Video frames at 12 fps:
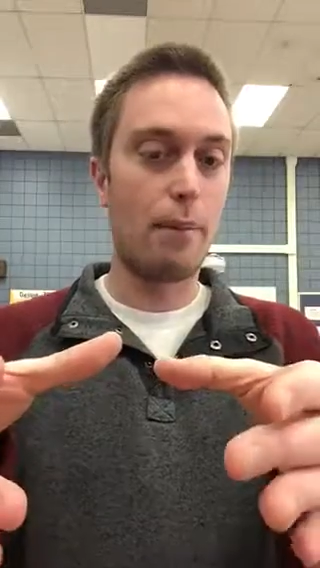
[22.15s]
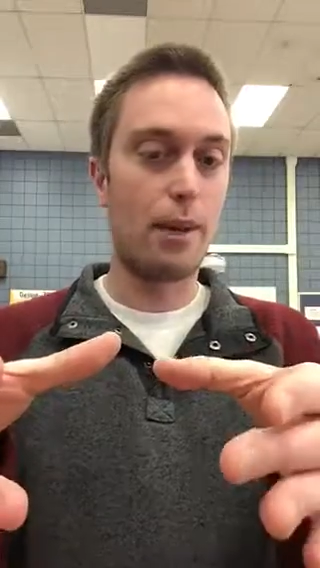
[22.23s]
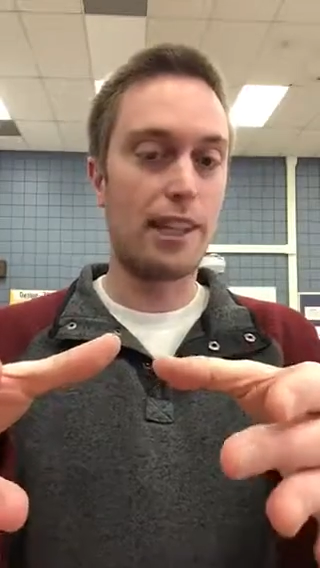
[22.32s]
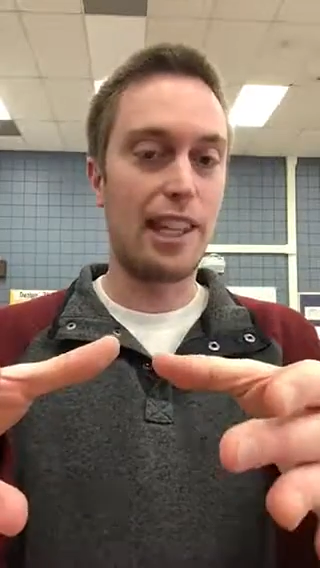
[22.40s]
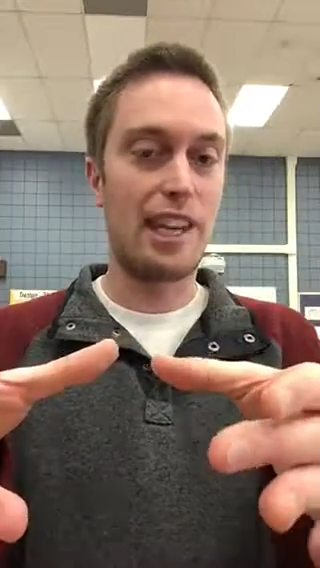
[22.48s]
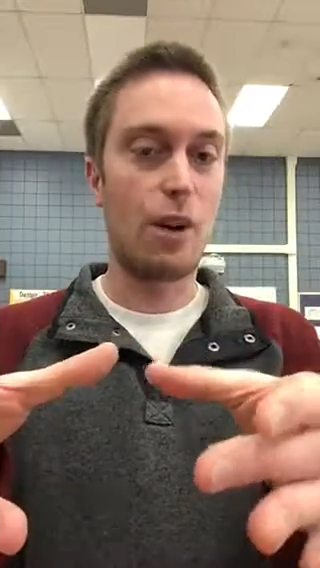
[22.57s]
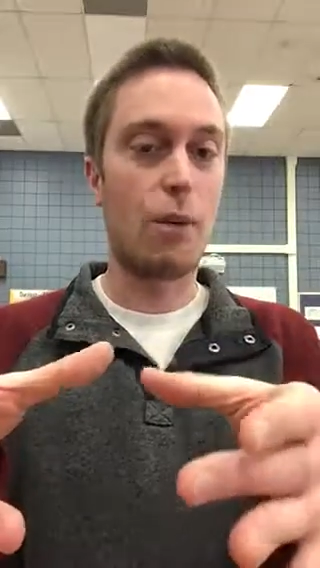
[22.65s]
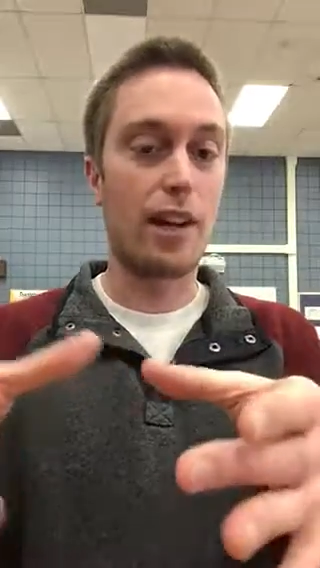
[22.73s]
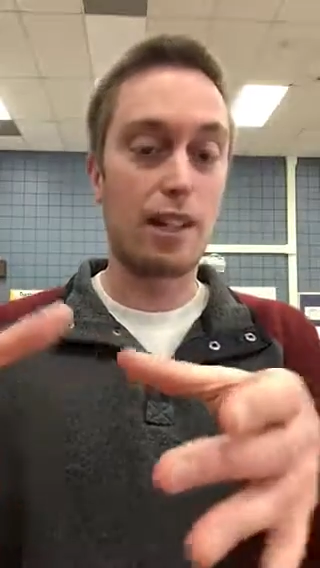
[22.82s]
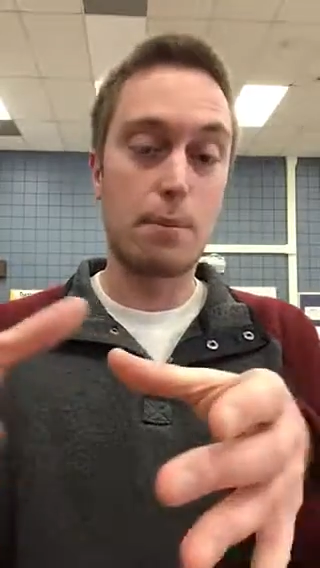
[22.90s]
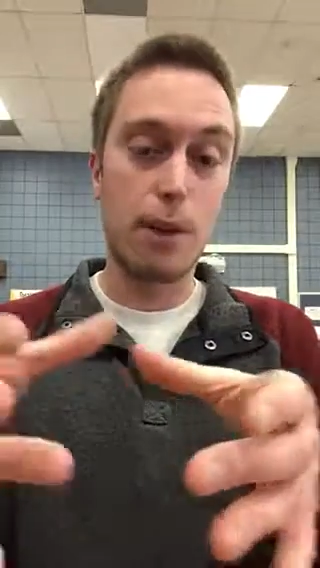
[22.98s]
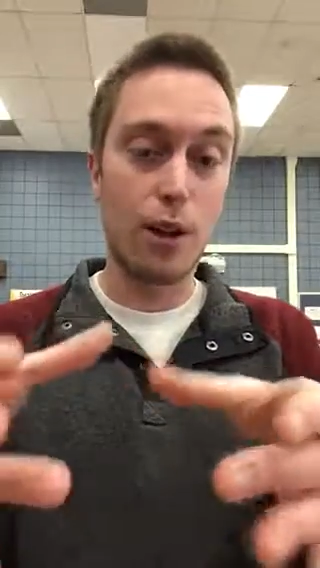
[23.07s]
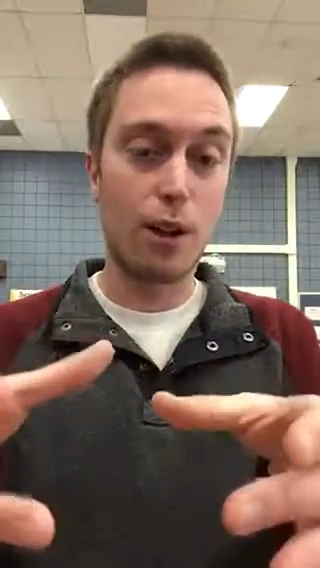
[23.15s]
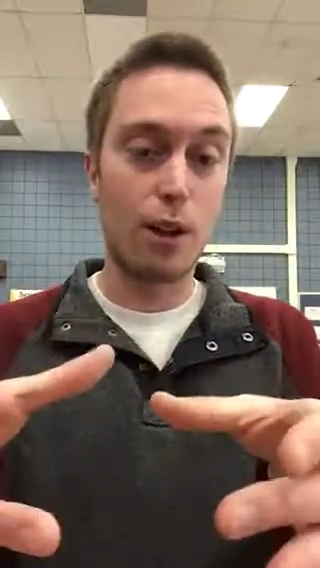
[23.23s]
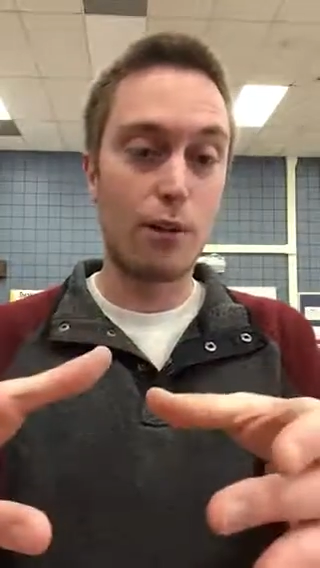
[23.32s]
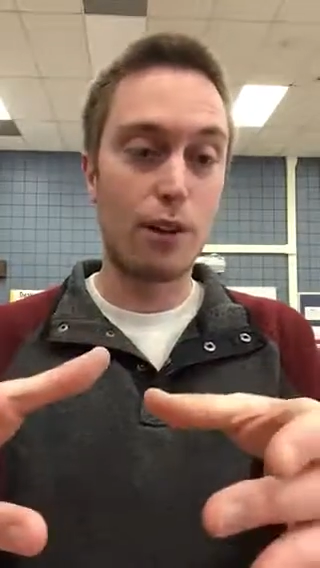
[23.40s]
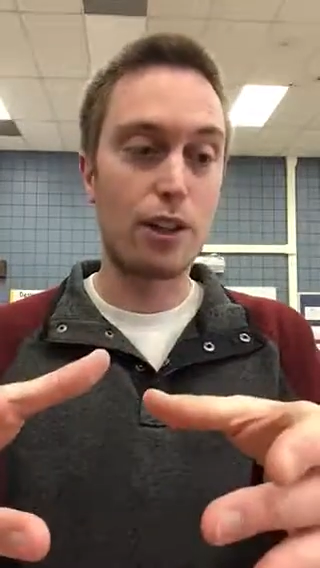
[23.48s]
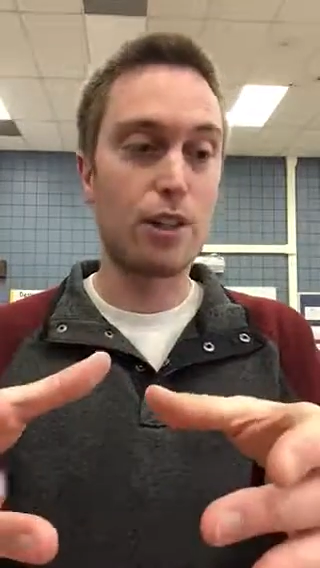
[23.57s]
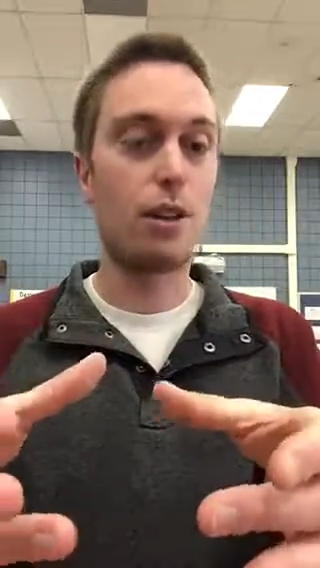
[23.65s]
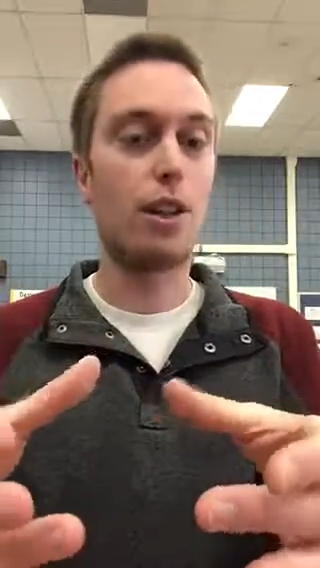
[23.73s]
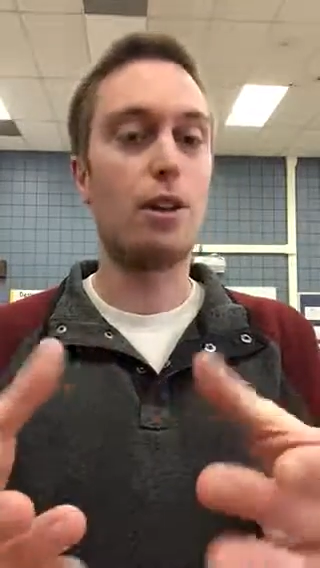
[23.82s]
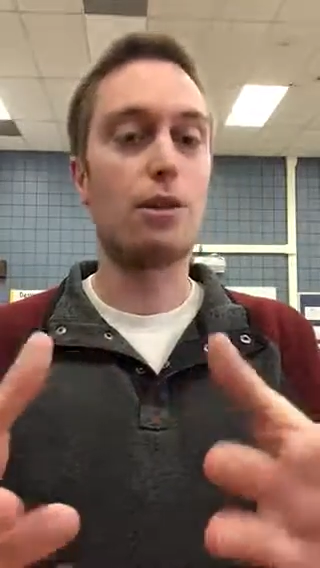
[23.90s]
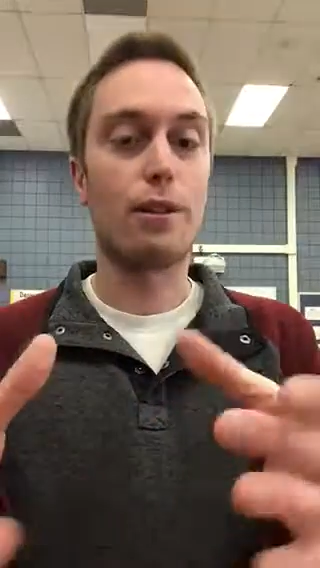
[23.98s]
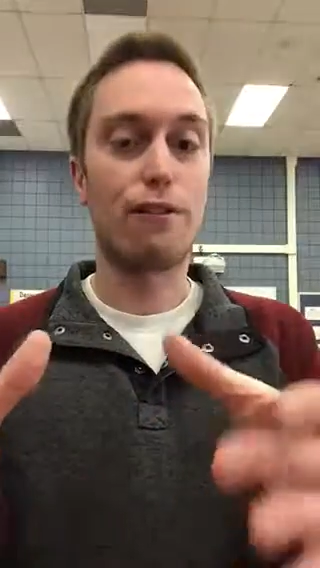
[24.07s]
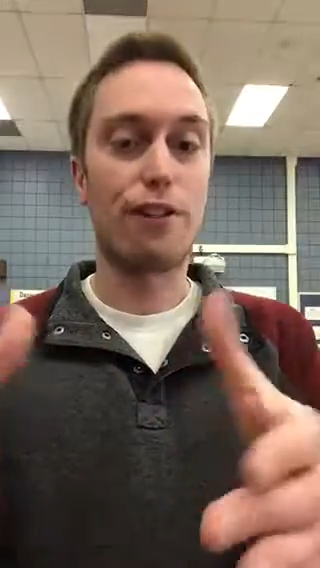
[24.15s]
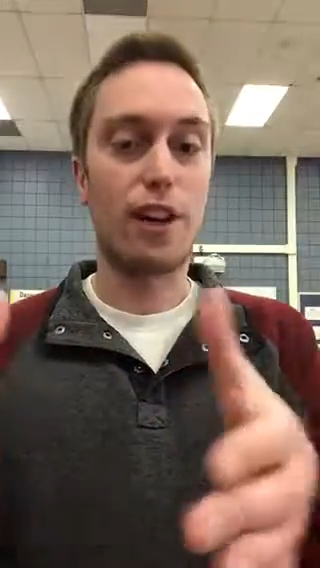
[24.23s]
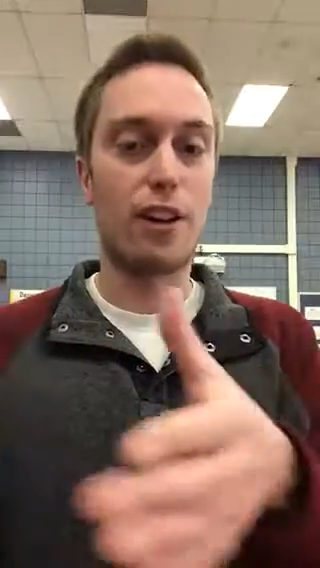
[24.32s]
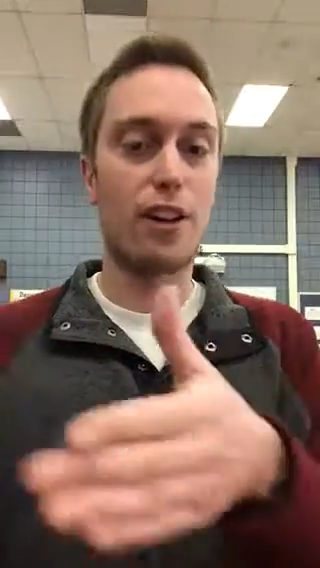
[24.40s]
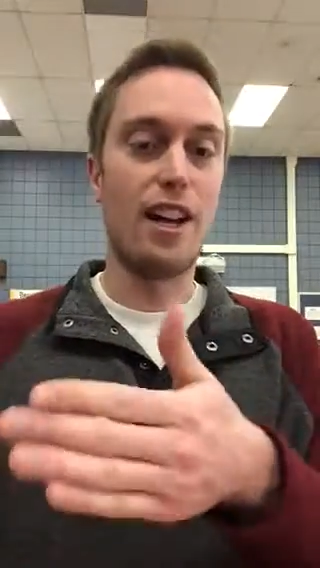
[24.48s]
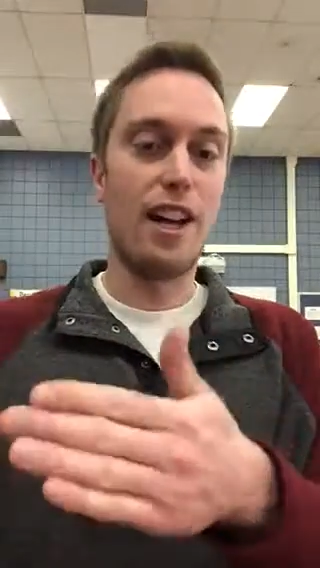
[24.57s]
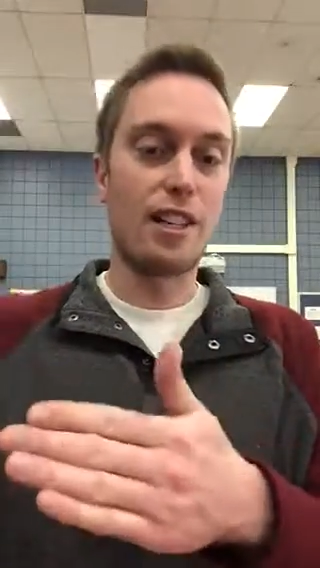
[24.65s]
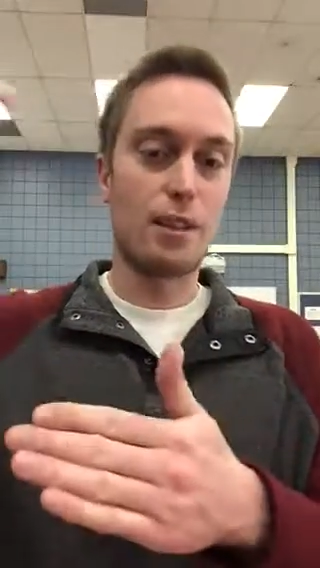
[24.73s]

but they don't want to spill it all over, so they'll use a funnel